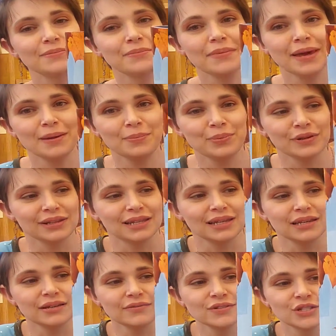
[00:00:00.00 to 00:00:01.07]
maple
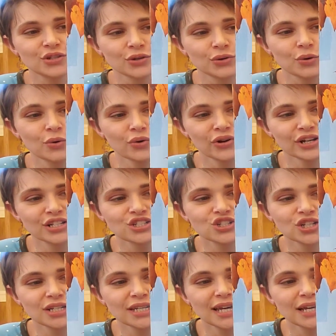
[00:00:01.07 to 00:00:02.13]
leaves turn orange
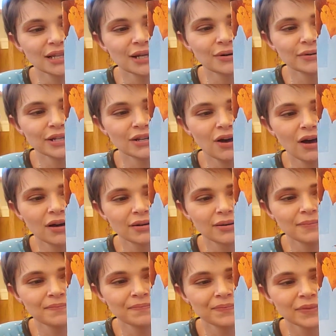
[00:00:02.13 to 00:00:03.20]
and yellow in
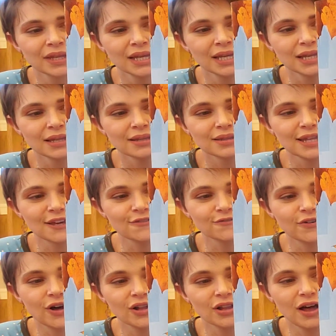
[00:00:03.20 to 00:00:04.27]
autumn. They
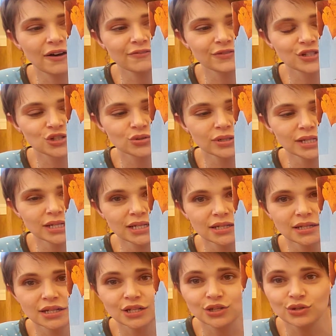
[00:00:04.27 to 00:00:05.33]
fall off the tree.
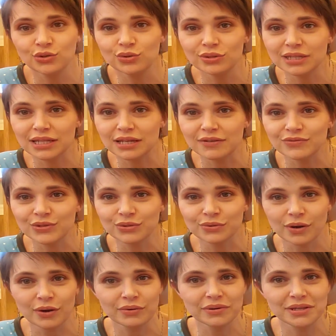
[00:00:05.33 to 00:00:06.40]
New leaves
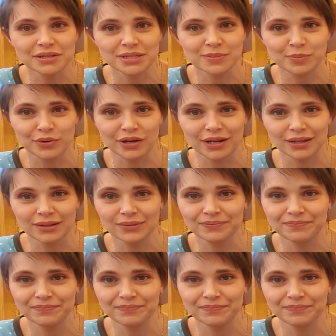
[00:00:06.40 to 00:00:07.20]
grow in spring.